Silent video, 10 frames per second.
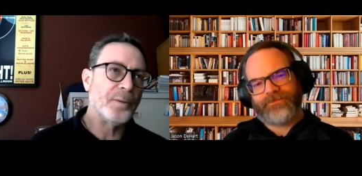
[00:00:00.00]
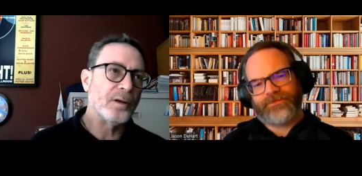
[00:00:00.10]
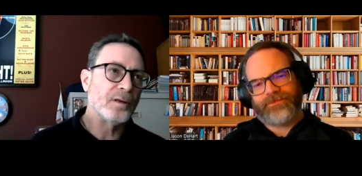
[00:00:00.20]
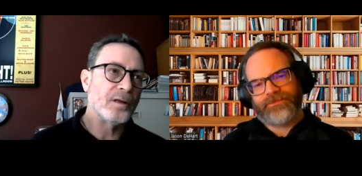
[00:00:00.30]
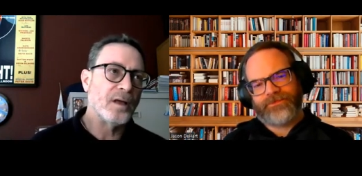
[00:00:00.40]
Speaker 1: book
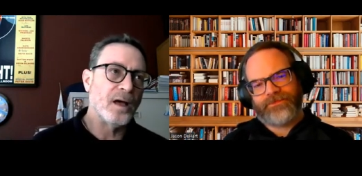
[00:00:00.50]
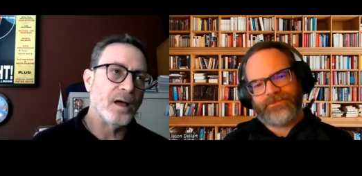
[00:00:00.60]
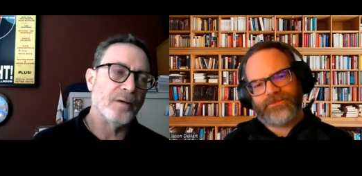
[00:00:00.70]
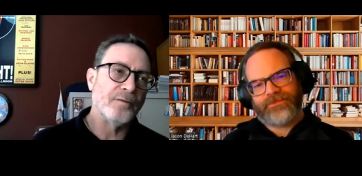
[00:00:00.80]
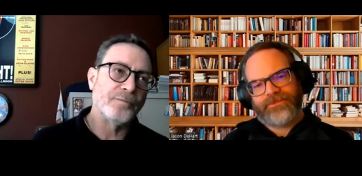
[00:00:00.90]

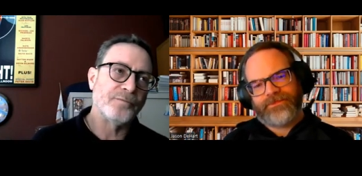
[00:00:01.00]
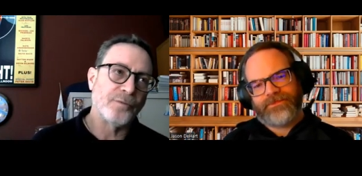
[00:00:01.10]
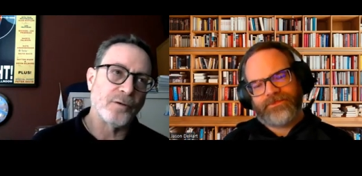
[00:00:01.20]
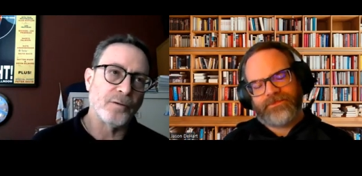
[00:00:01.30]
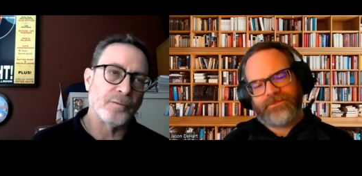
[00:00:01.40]
uh,
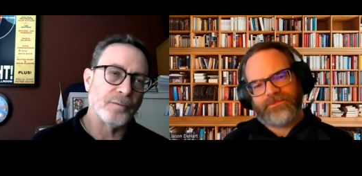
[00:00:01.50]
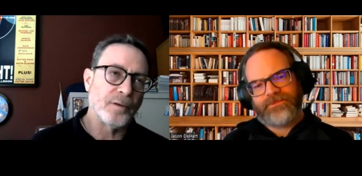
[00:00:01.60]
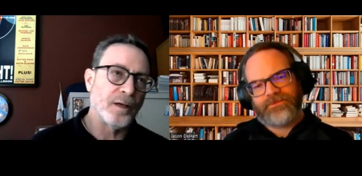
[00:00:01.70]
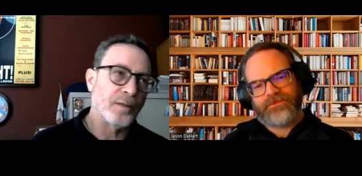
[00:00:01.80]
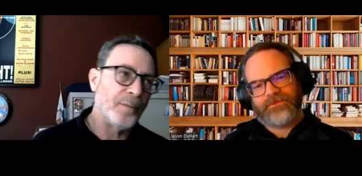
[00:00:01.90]
for
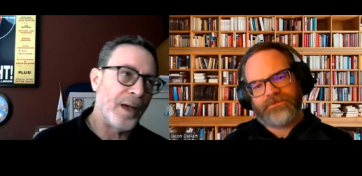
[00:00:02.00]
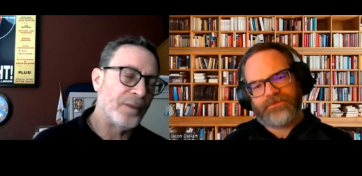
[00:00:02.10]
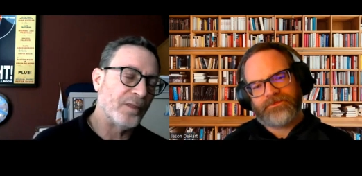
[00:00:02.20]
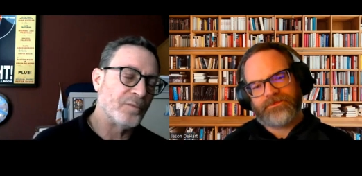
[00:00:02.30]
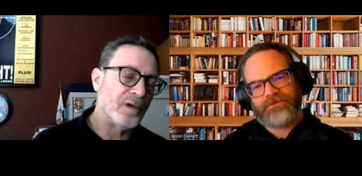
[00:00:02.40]
uh, Batman:
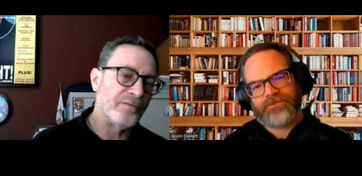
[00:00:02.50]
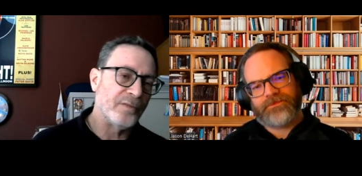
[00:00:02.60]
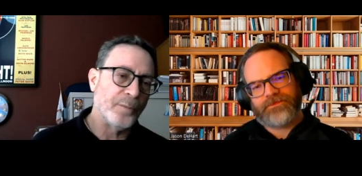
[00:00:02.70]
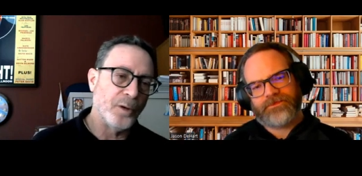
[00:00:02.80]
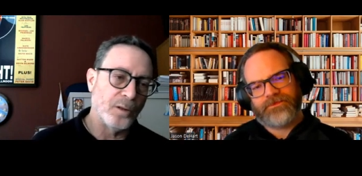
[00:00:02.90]
The Brave and the
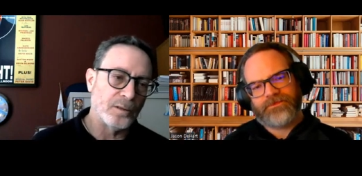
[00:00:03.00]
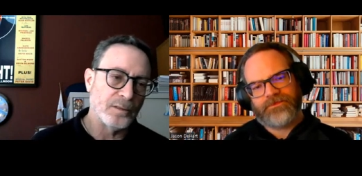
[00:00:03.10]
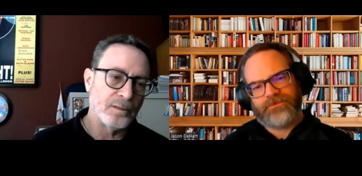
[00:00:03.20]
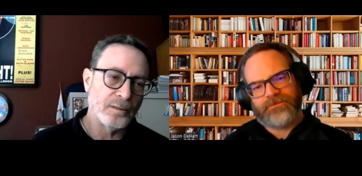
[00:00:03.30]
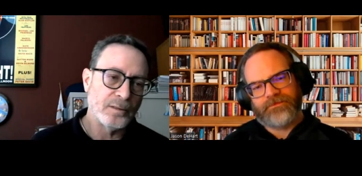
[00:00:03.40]
Bold
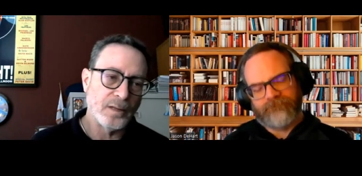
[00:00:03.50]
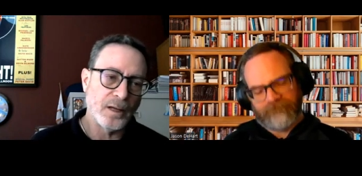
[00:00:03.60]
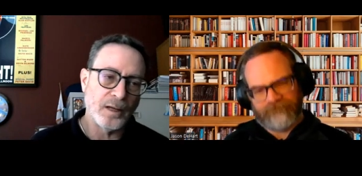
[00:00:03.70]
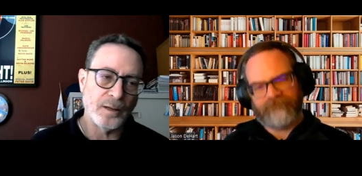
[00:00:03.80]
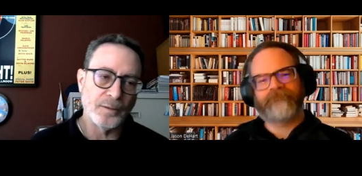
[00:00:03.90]
Mm-hmm.
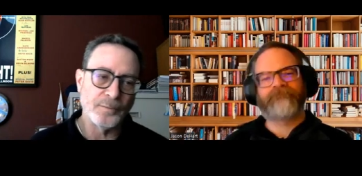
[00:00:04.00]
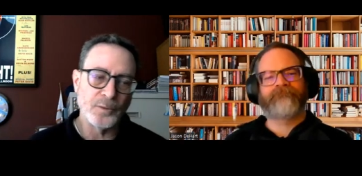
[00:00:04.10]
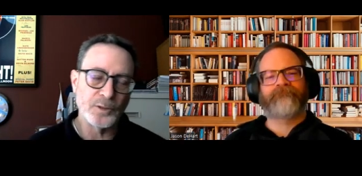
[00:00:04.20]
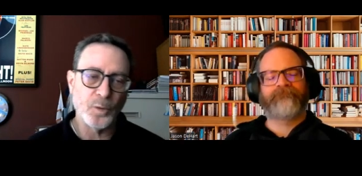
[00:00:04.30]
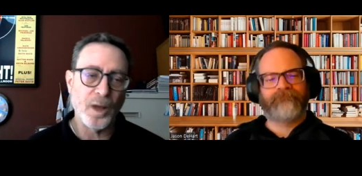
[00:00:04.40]
Um,
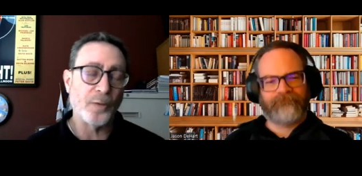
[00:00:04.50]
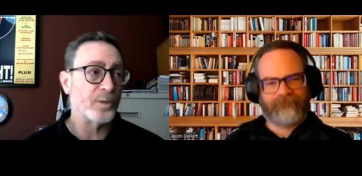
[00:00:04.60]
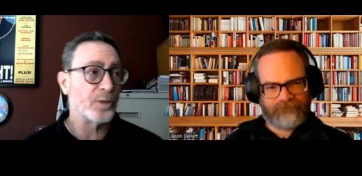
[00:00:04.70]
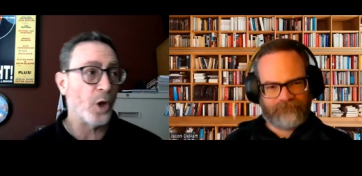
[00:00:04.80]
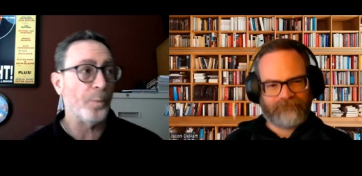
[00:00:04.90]
which I was
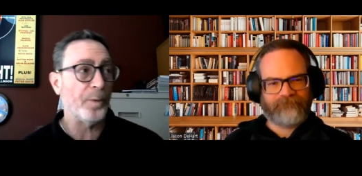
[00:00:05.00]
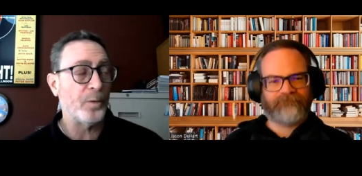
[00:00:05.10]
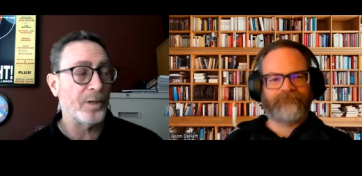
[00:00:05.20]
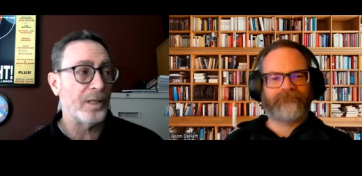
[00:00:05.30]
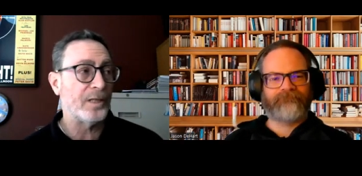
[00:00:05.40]
hoping would
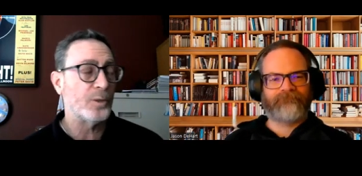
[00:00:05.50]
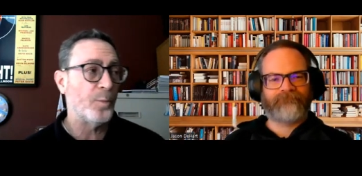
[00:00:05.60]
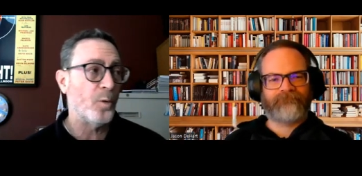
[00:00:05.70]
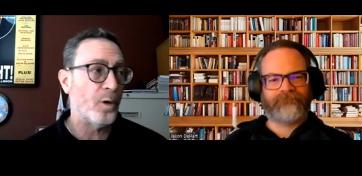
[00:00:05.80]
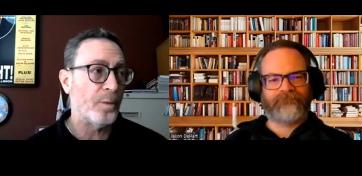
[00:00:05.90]
lead to
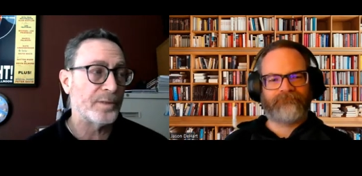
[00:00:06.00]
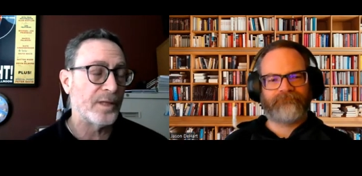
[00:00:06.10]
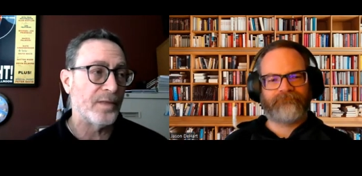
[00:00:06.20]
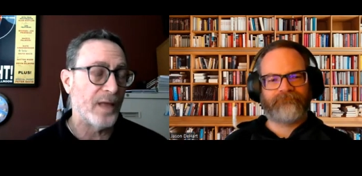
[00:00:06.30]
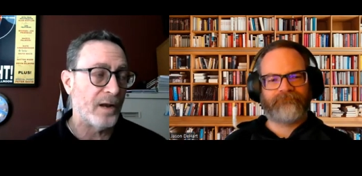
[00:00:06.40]
more, but then
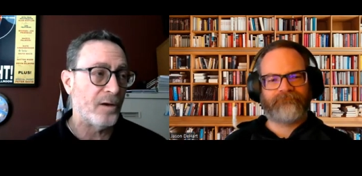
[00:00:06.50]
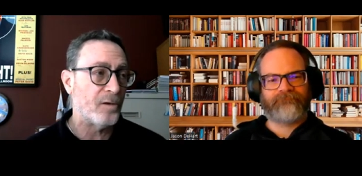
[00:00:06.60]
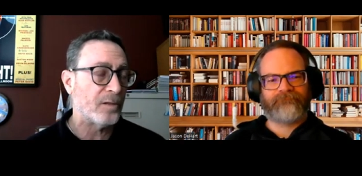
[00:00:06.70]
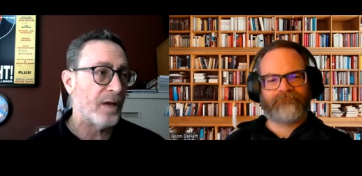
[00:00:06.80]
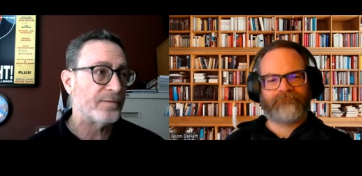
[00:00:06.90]
the editor
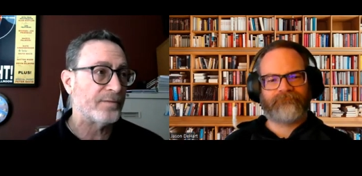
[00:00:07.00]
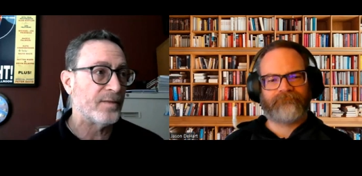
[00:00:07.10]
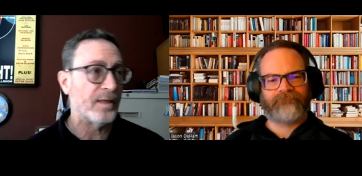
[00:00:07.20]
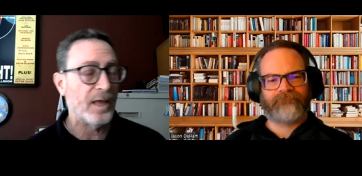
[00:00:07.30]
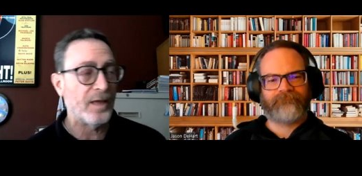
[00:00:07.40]
left and
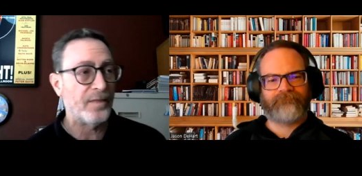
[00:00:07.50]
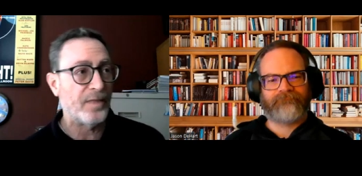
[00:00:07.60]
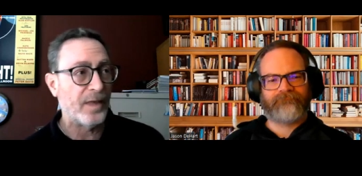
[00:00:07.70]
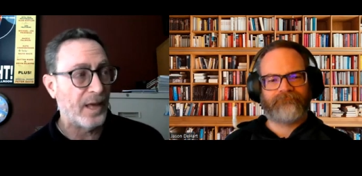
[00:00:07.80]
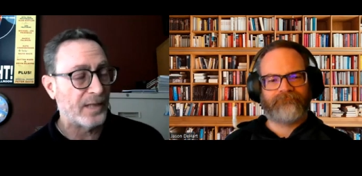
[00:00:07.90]
they can not
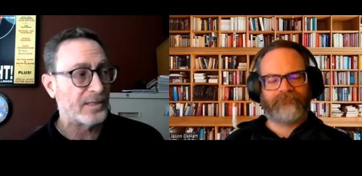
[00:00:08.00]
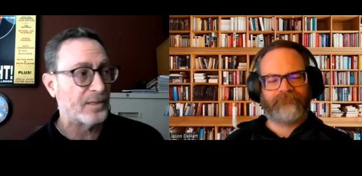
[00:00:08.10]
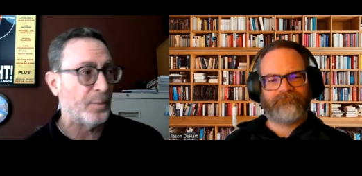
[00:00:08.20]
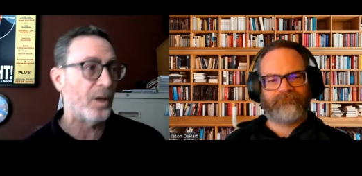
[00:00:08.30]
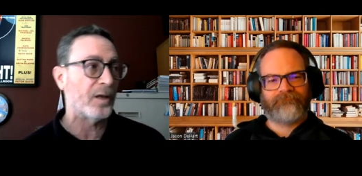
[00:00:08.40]
they canceled the
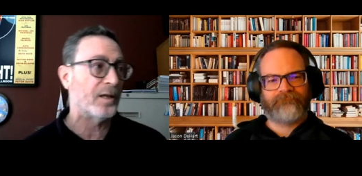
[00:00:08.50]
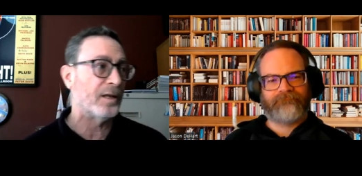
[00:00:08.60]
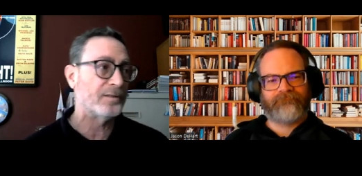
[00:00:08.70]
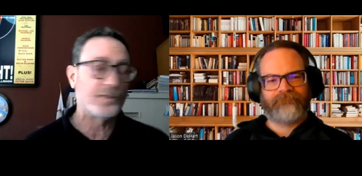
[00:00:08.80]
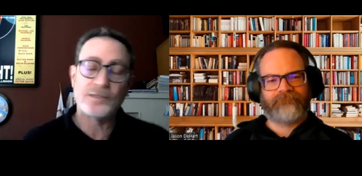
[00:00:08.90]
book and
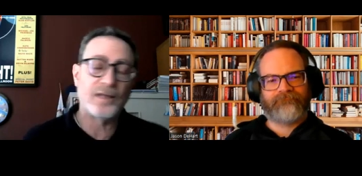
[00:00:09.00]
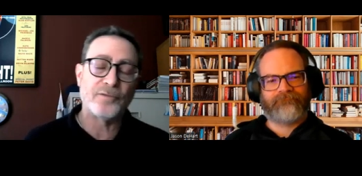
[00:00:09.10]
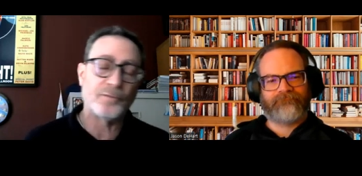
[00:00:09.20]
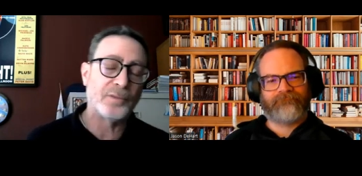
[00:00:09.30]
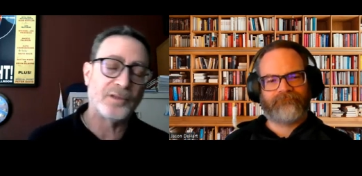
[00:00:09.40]
it just
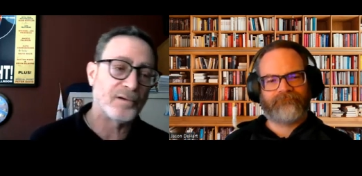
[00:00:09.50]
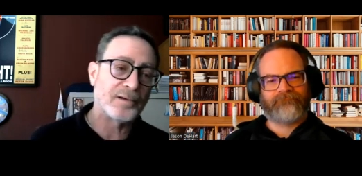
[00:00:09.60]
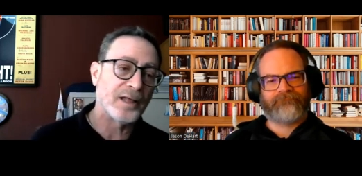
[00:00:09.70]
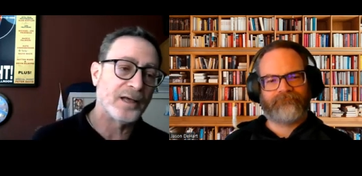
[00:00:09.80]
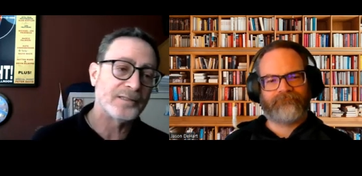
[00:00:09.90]
never
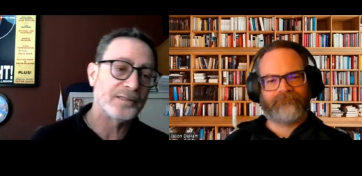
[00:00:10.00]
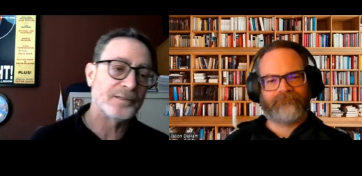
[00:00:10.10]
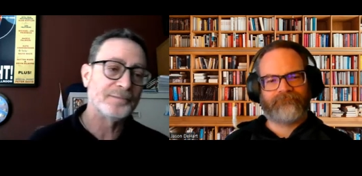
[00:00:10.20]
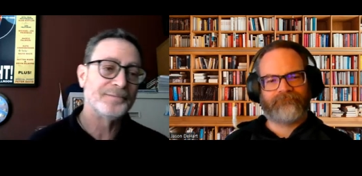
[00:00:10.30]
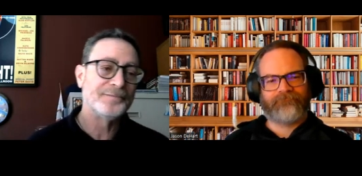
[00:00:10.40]
materialized.
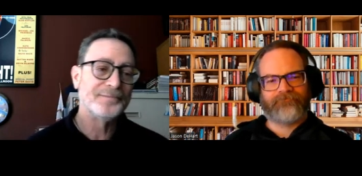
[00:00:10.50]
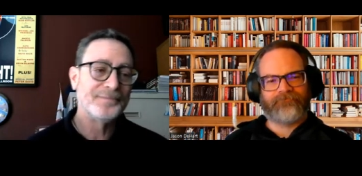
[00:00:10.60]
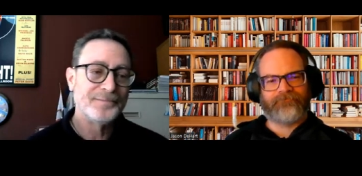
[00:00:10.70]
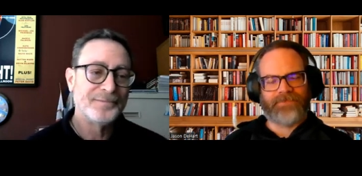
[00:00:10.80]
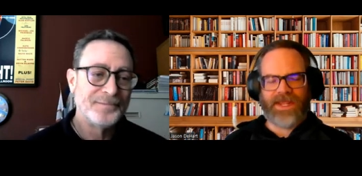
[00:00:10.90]

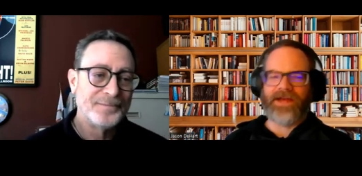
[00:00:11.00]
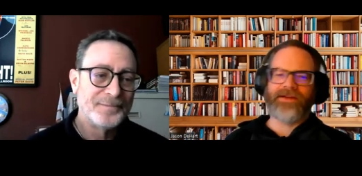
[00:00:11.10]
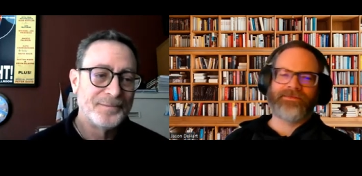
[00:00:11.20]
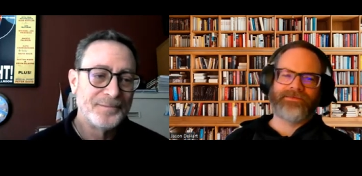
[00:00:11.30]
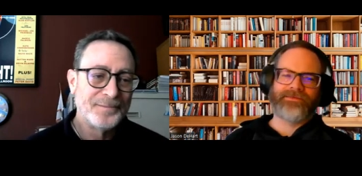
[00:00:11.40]

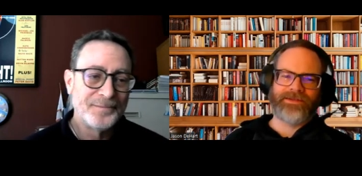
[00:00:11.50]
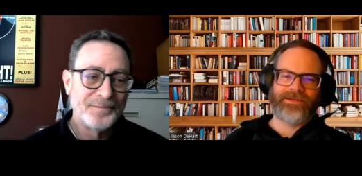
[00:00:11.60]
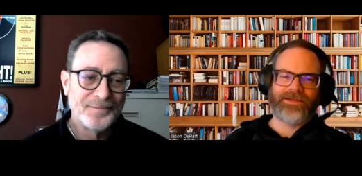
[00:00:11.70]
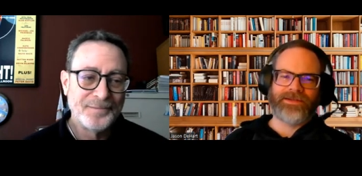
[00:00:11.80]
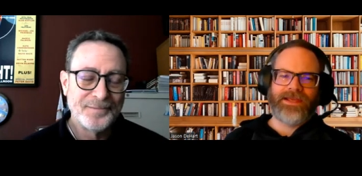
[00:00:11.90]
Speaker 2: Yeah,
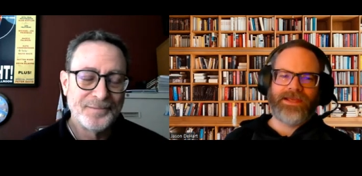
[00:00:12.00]
yeah,